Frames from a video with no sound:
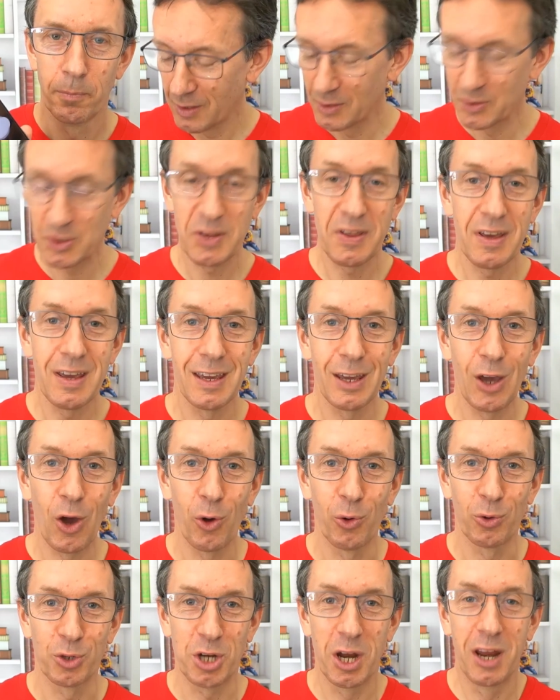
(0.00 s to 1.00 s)
So there you
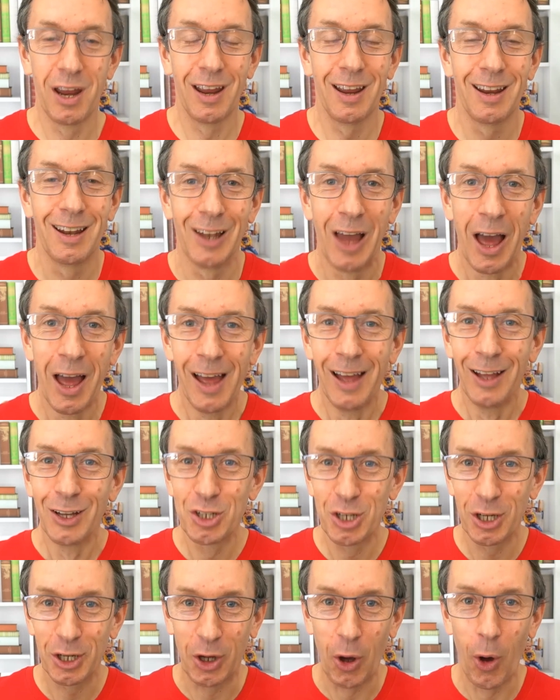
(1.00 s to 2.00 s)
go.
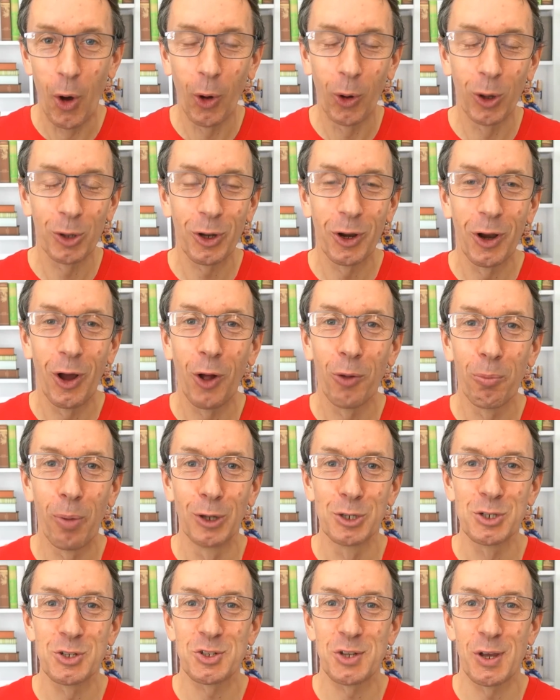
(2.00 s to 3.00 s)
She called on a whole
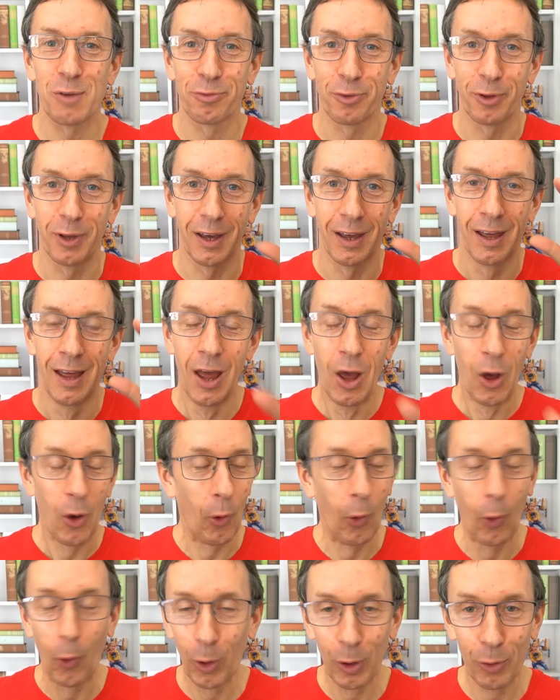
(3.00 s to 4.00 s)
bunch of stuff there,
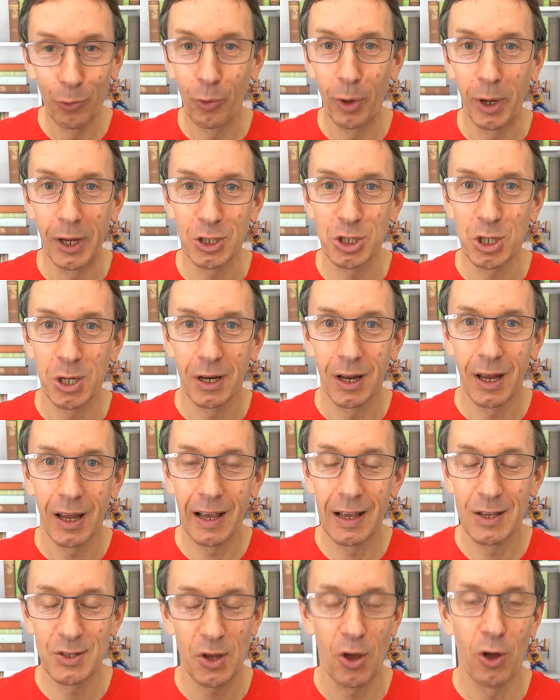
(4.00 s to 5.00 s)
all of which
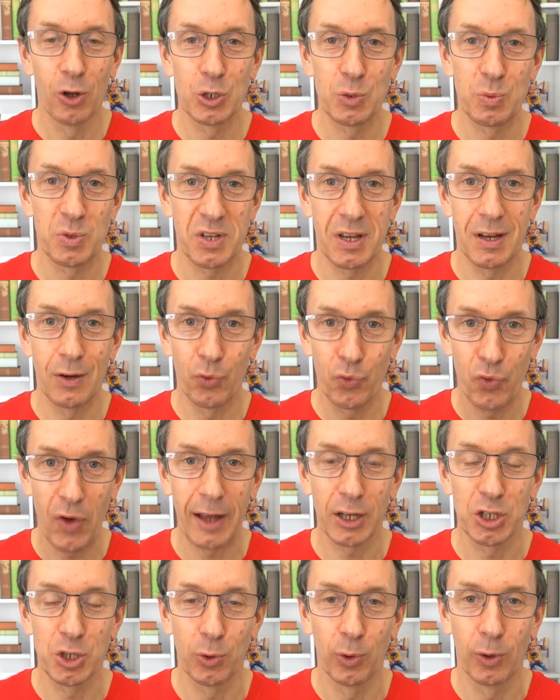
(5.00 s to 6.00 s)
is 100%
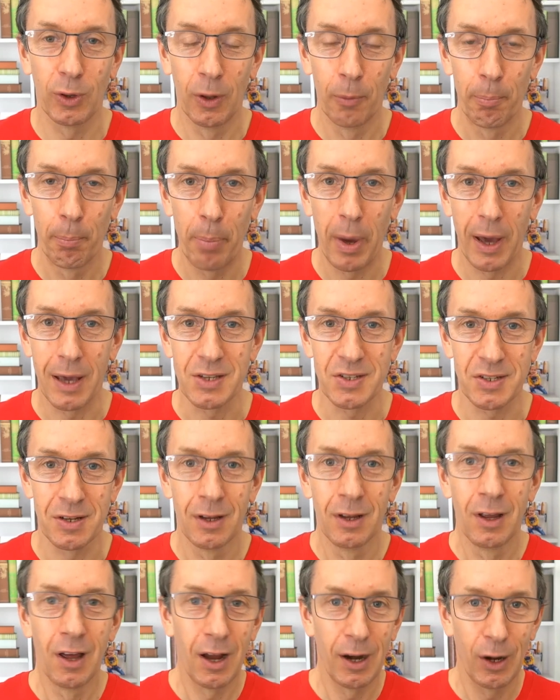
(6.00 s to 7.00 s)
factual based.
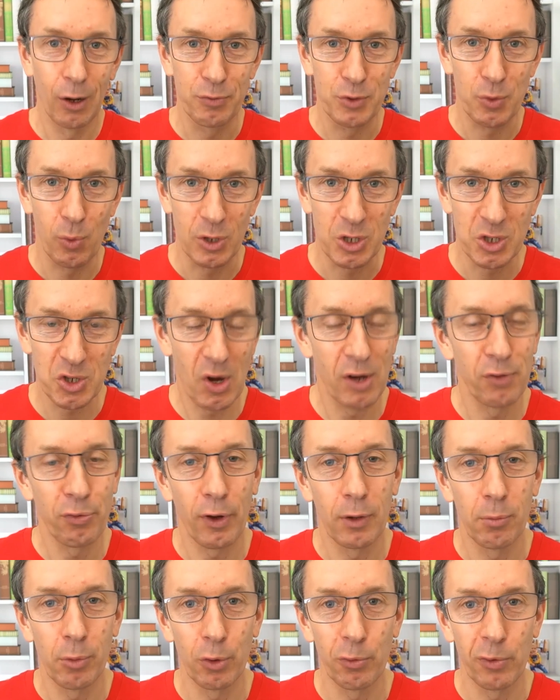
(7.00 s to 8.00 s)
I love to watch
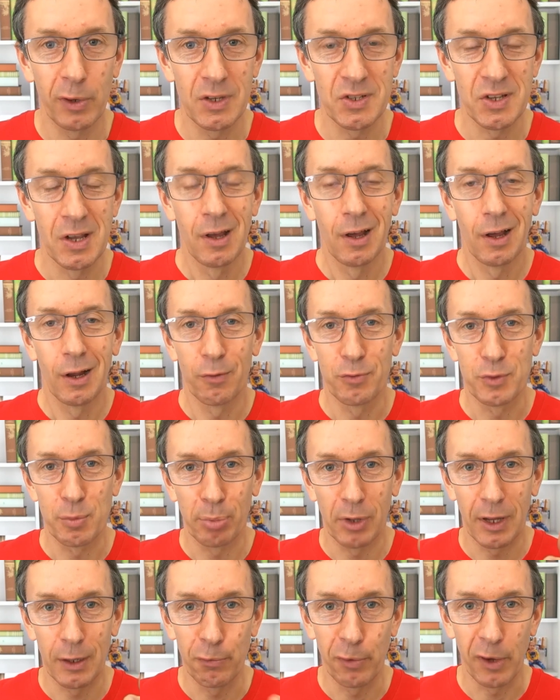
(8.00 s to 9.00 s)
sci-fi movies. I love to
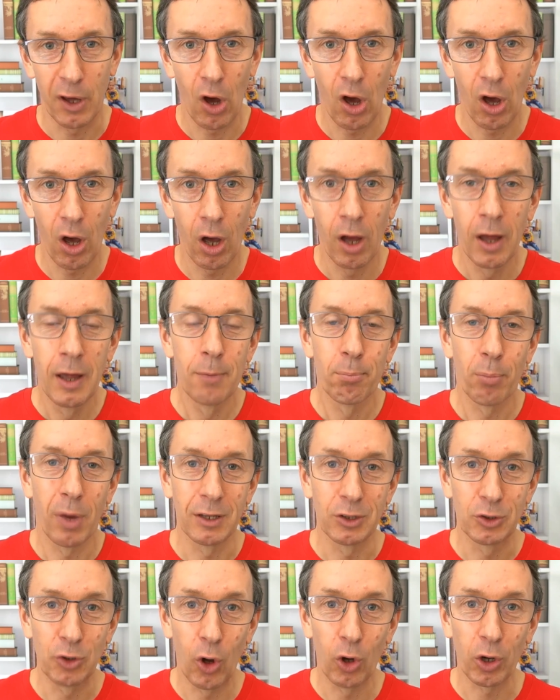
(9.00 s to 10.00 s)
play VR.
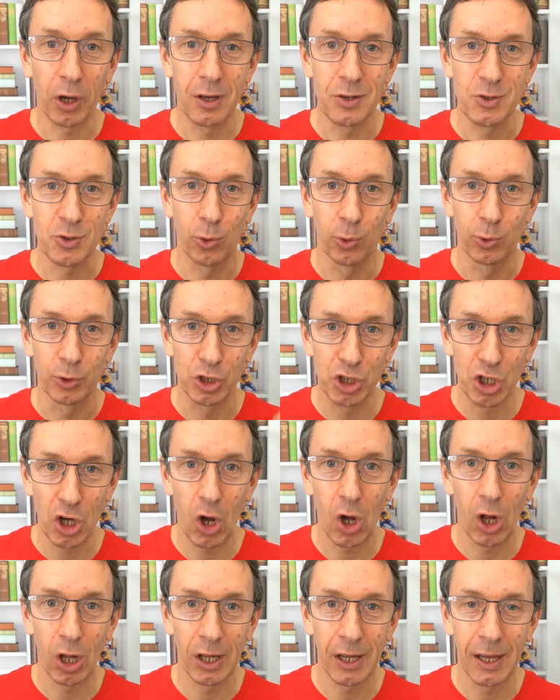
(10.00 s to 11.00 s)
My dog is called
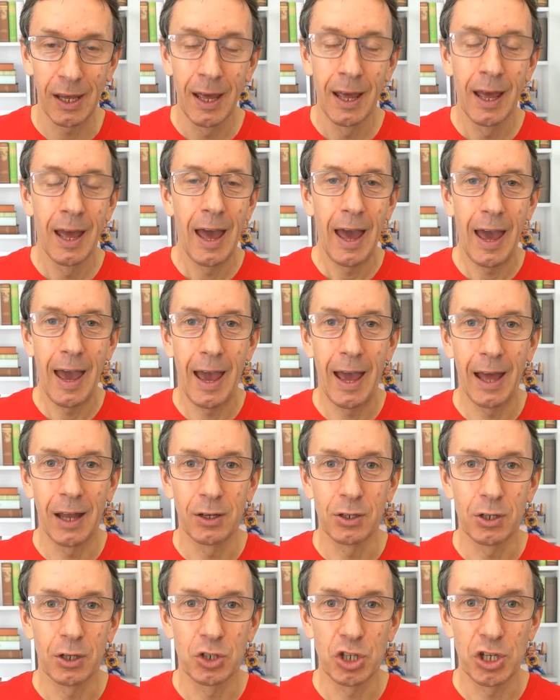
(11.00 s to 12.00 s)
Charlie,
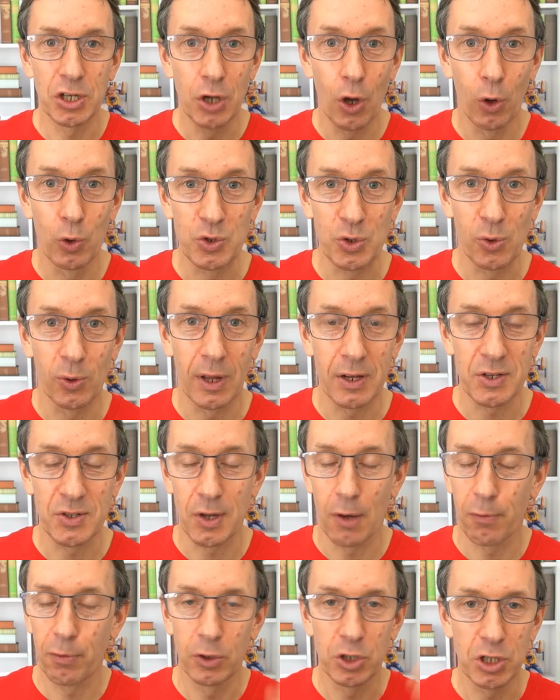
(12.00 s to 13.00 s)
and she knows all that
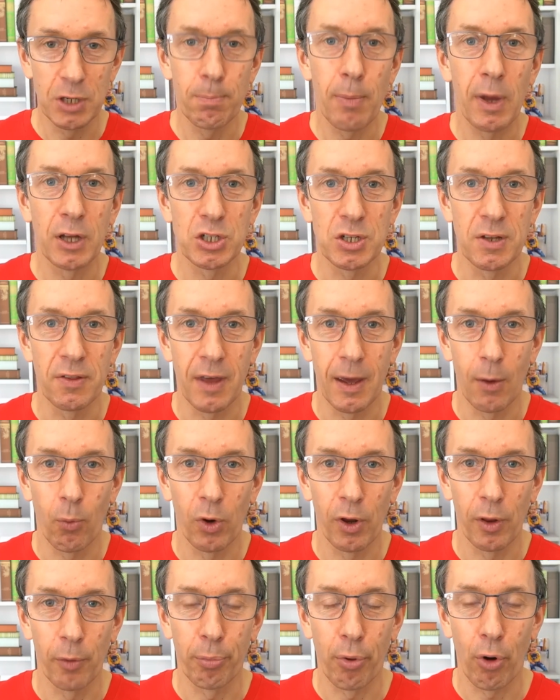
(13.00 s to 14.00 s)
stuff. And she mentioned there
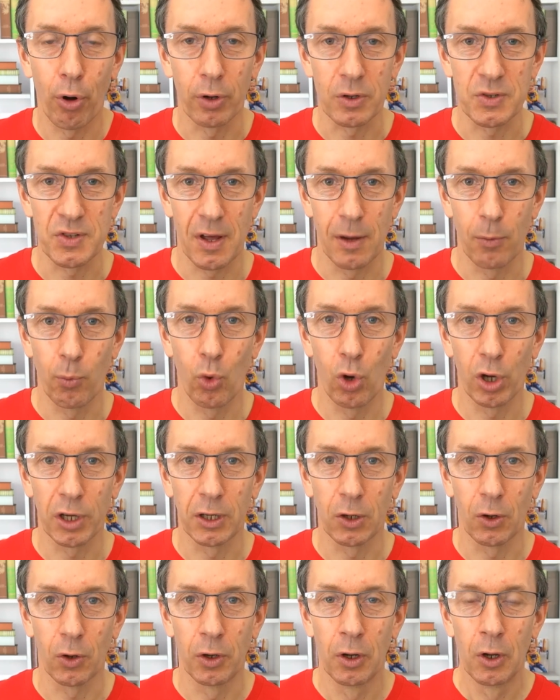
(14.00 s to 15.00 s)
one of the products that I'm
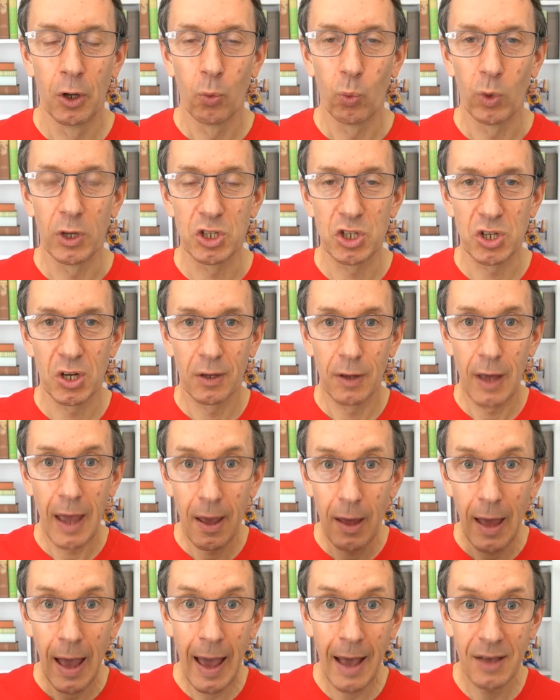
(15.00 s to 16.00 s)
working on, which
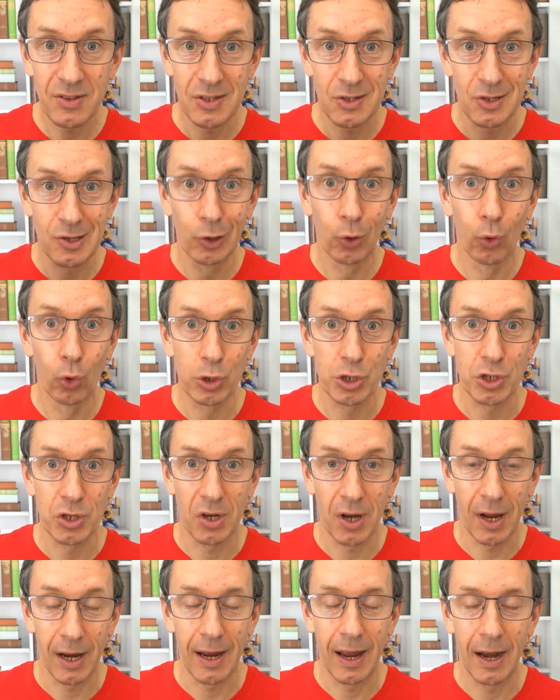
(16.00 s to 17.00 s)
has its launch
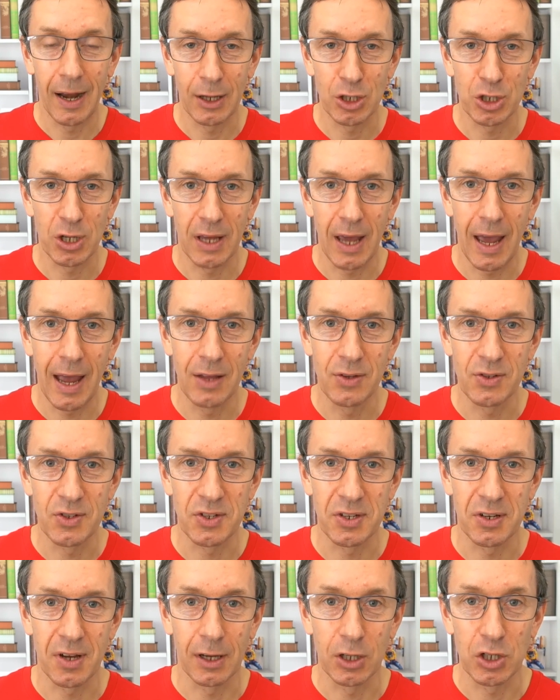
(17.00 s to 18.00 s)
today and actually
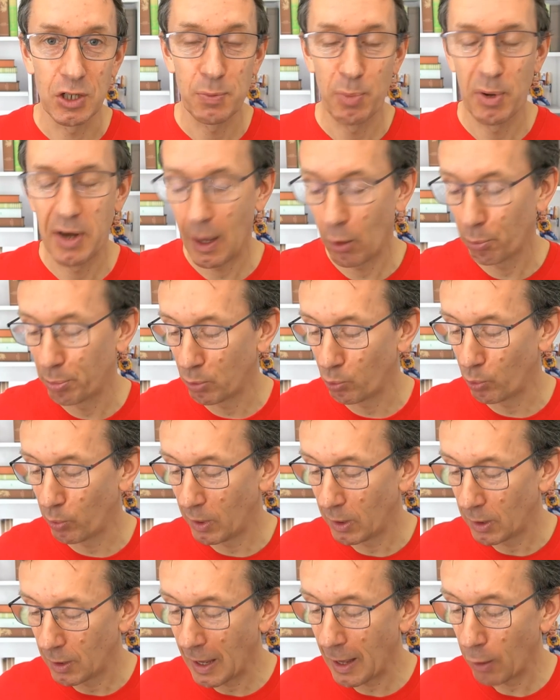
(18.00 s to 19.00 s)
ends today. She's been helping
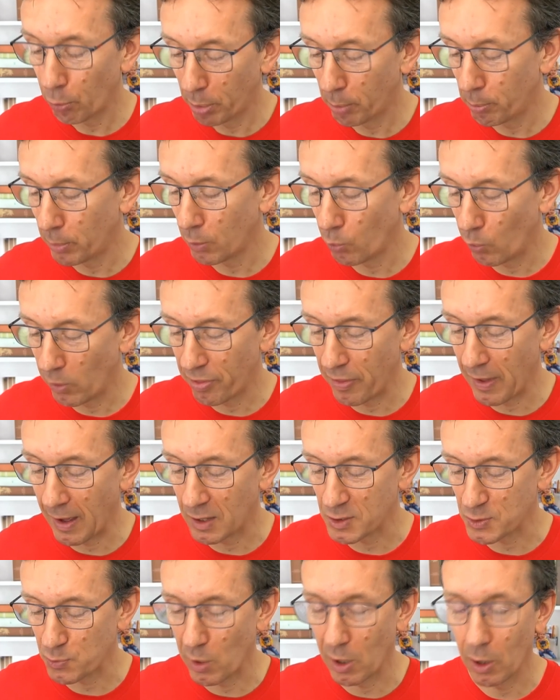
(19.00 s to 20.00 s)
me with
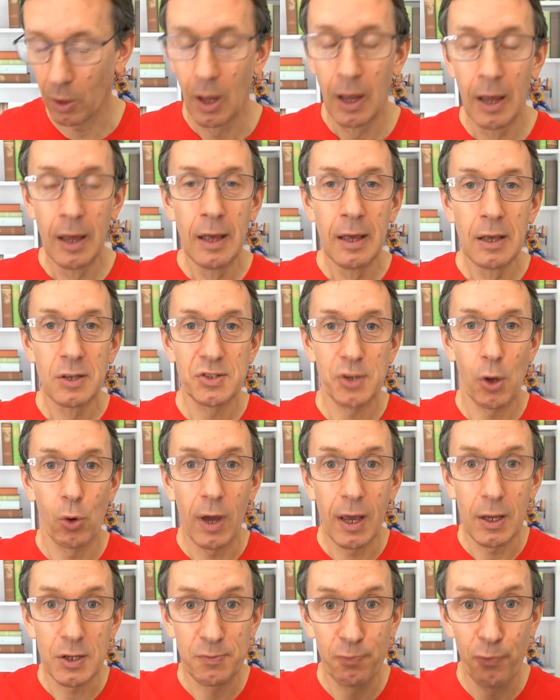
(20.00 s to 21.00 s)
that as well. So
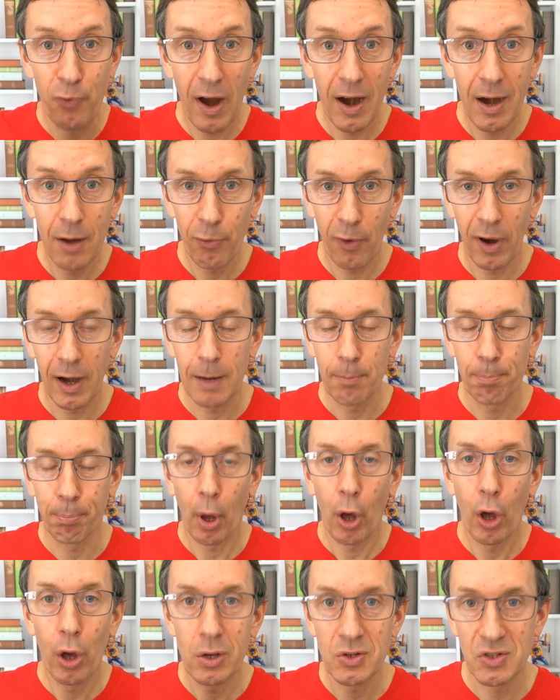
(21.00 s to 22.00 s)
it's very, very
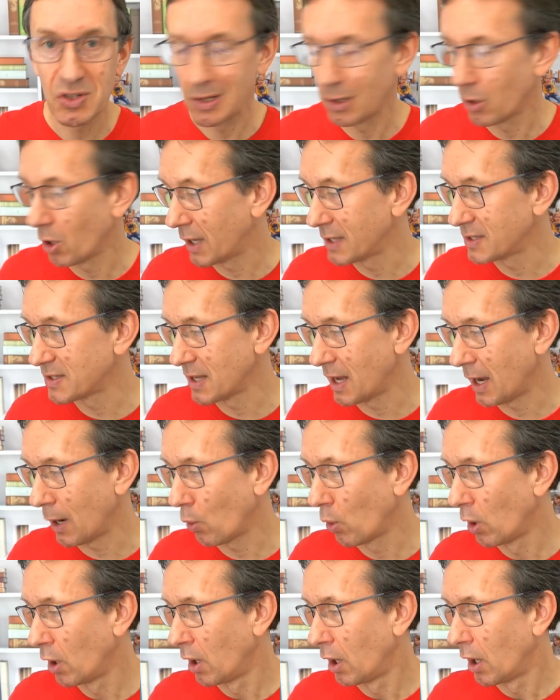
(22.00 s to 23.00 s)
personalized
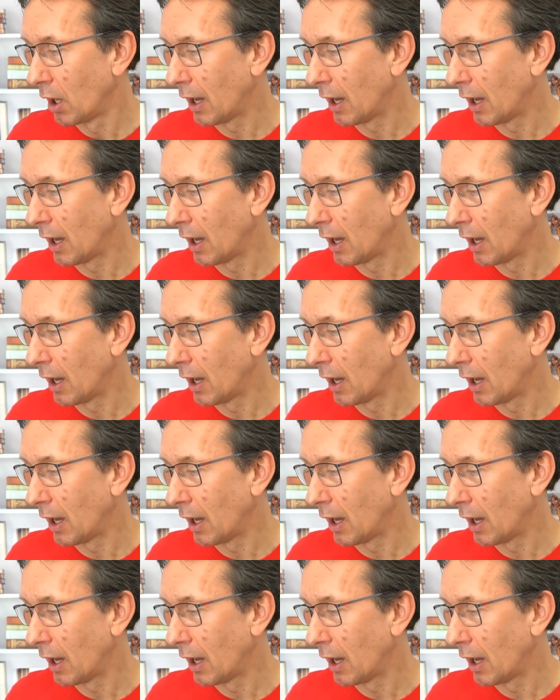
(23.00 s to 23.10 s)
now.